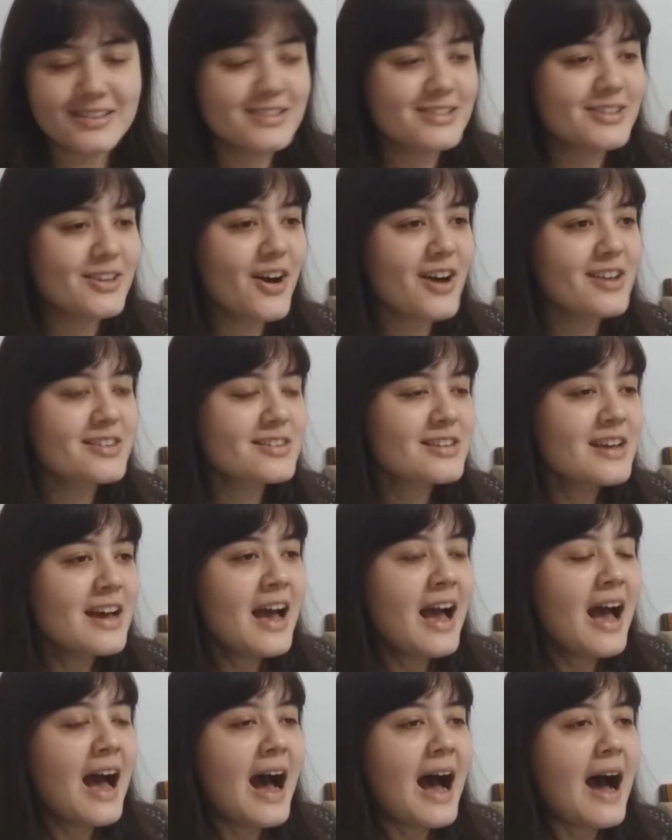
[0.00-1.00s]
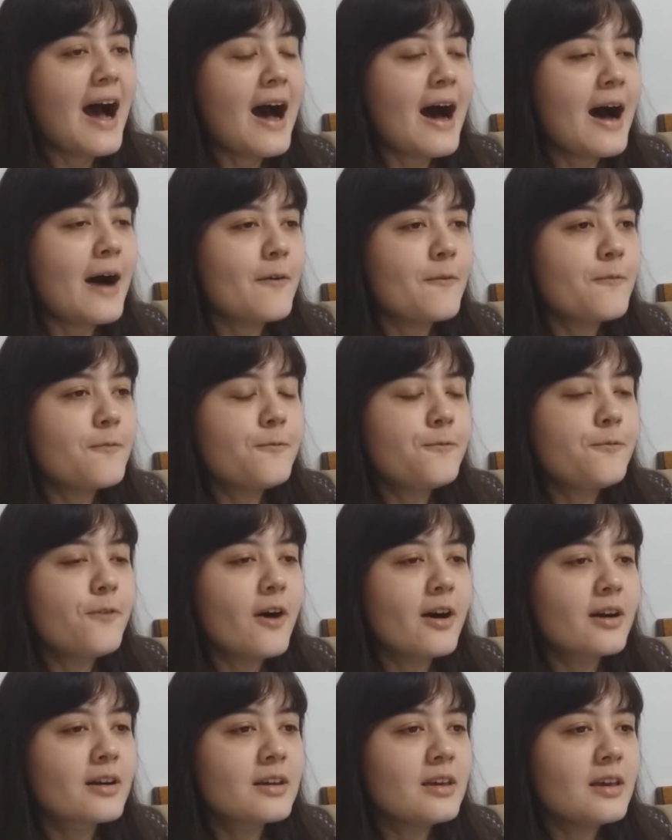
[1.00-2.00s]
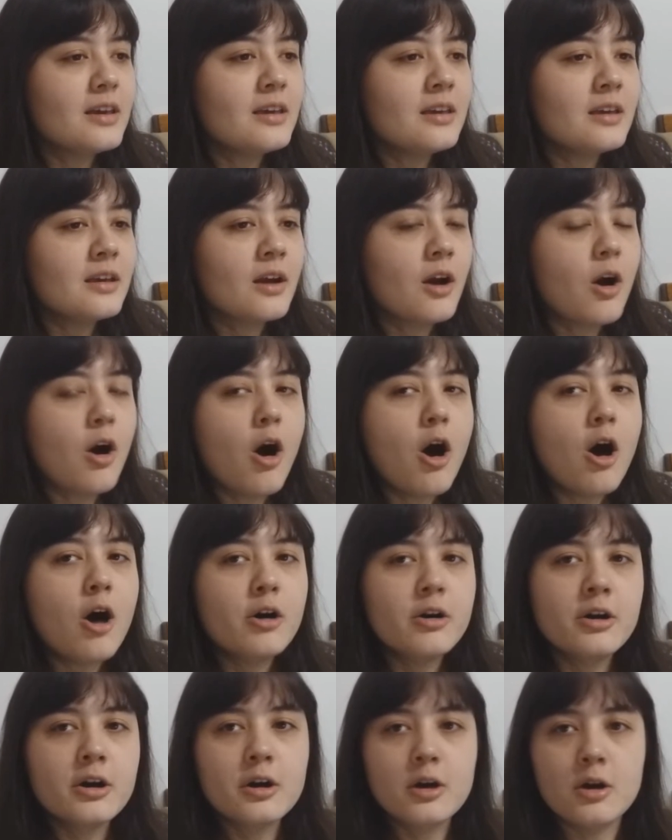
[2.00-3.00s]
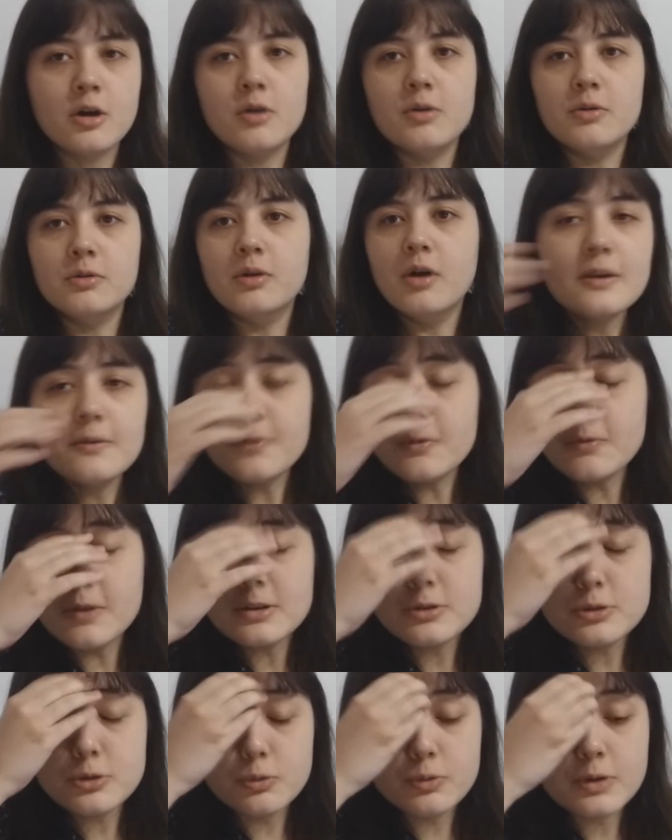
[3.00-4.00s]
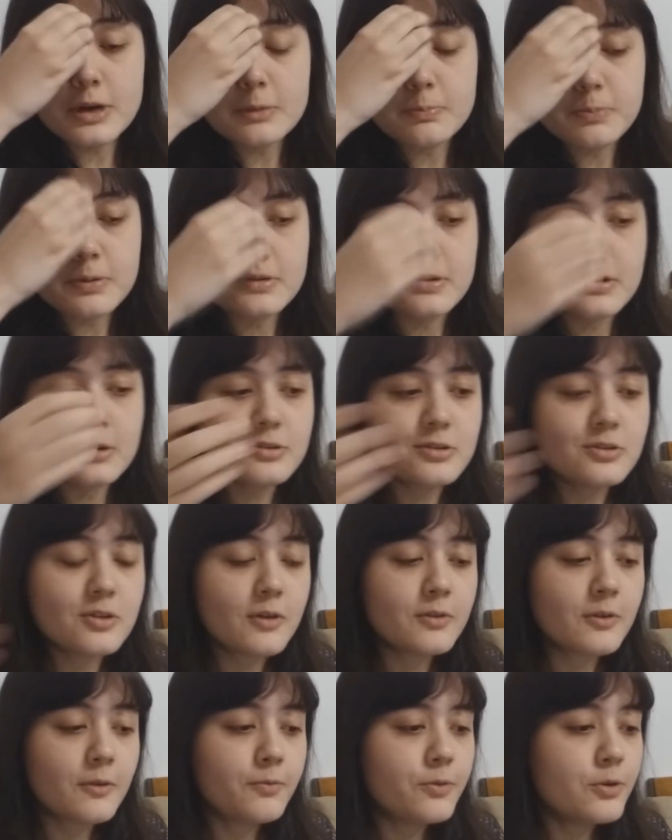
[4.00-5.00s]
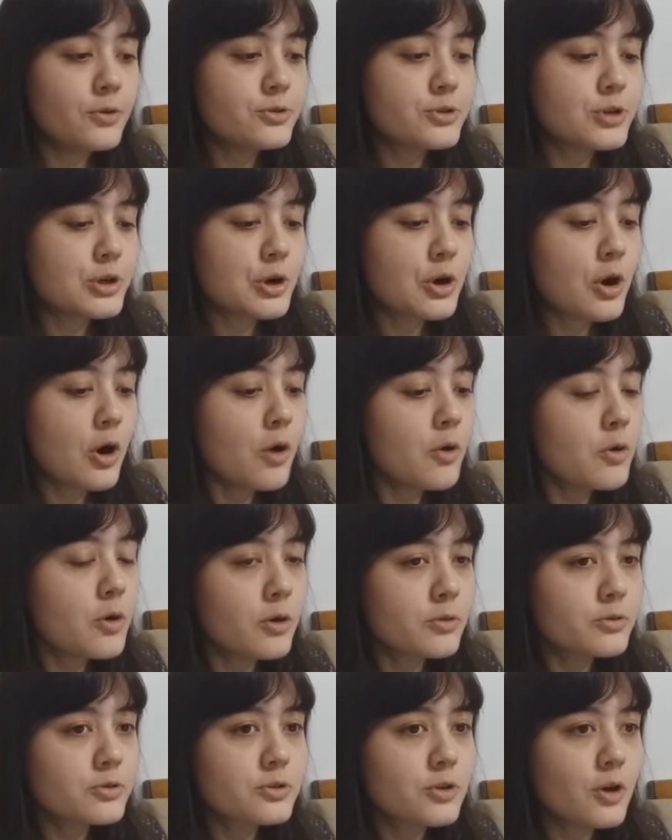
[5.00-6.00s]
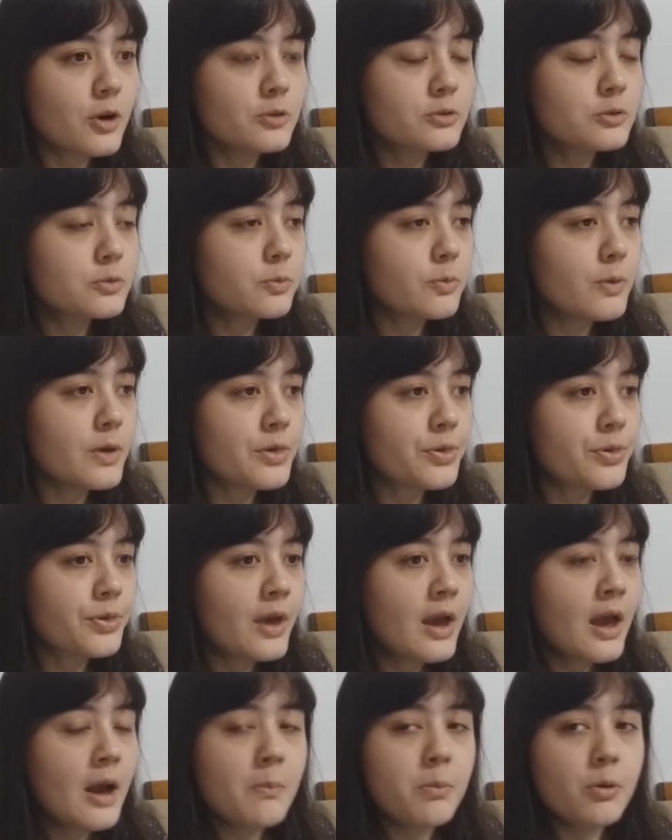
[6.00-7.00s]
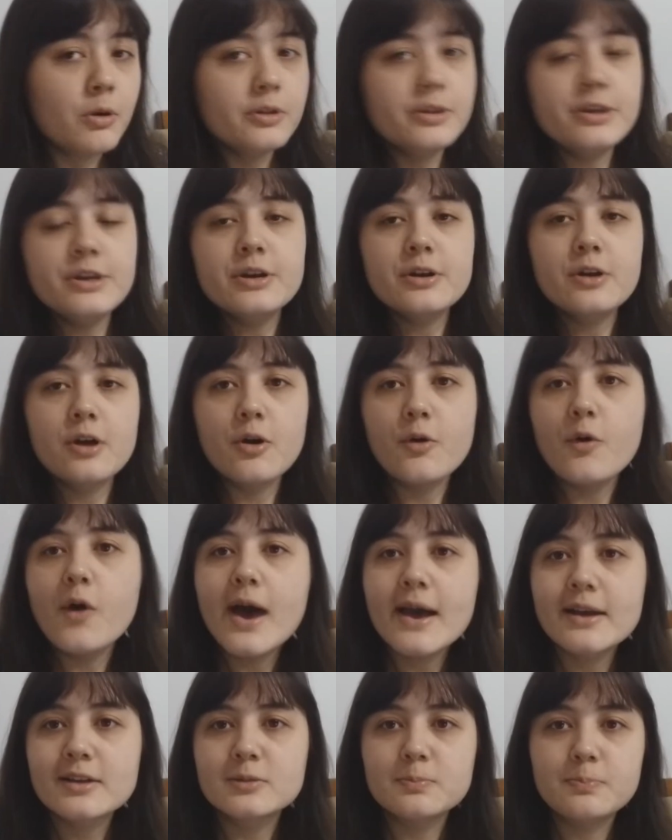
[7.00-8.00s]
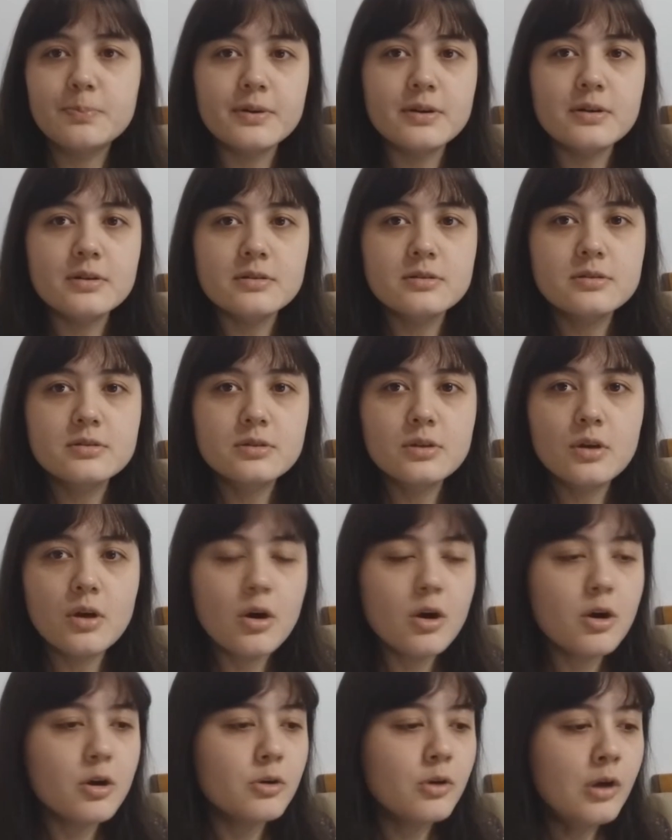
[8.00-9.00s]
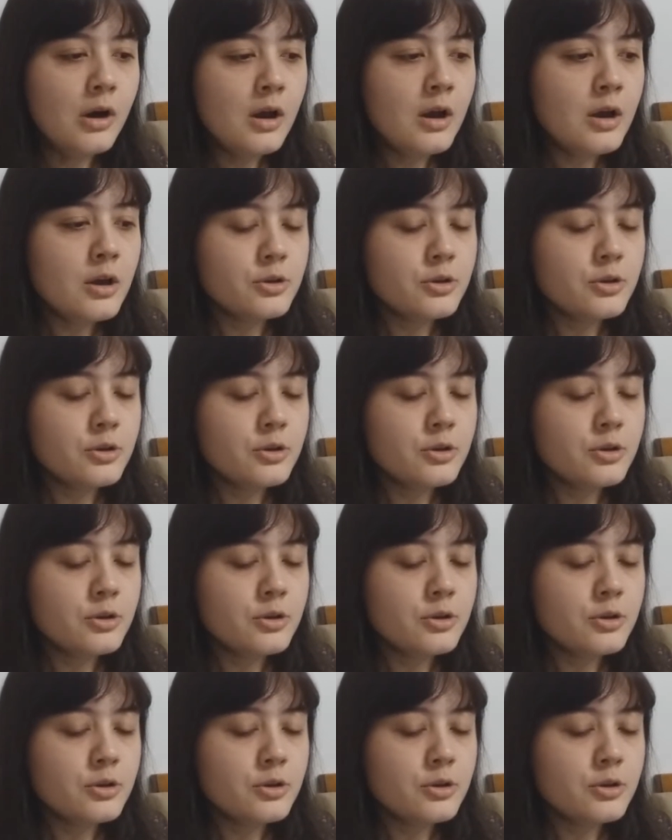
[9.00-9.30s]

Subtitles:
It's not a fucking oracle. If you want to read predictions of the future, go consult with political experts, go